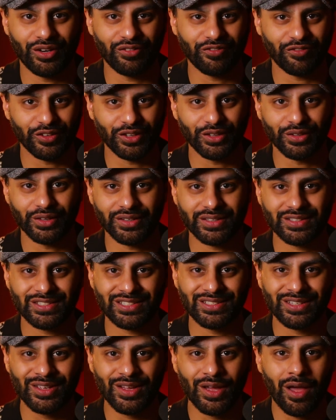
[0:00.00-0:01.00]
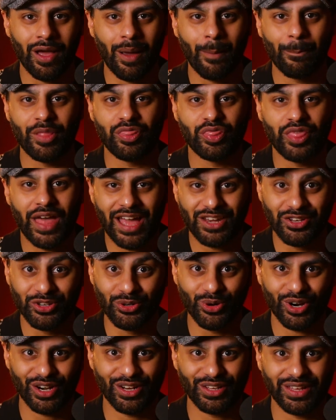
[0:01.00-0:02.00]
and Felix, but then
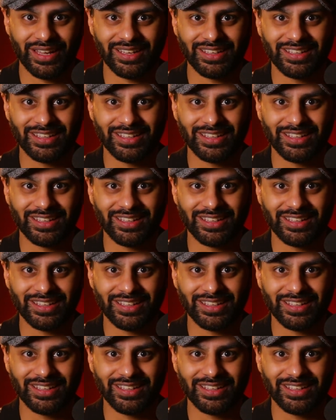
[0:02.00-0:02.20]
you are